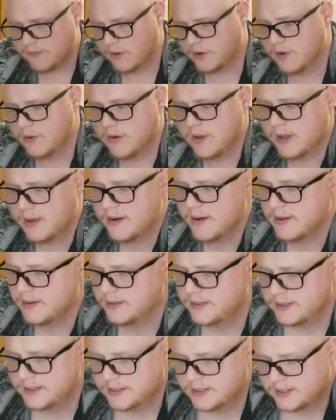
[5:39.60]
Gouda,
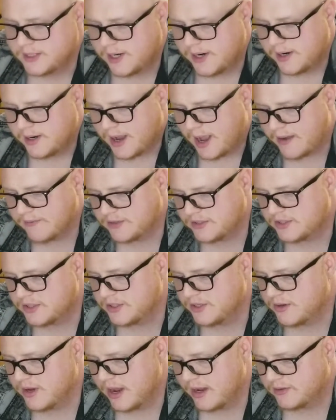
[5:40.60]
obviously
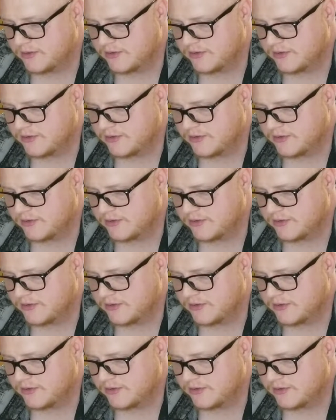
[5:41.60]
you guys